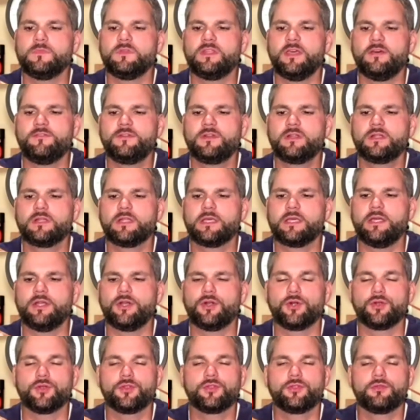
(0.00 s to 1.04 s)
definitely an
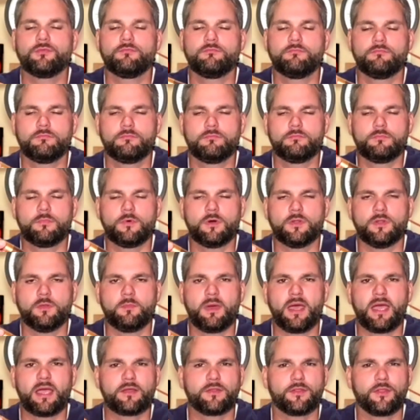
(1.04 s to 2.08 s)
earth on the
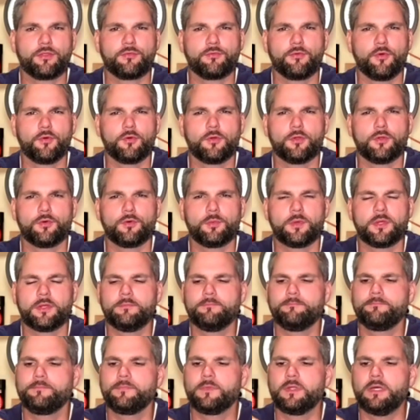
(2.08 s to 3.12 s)
back of the throat a little
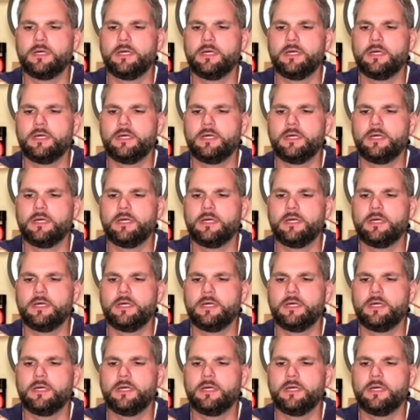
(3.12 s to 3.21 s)
bit.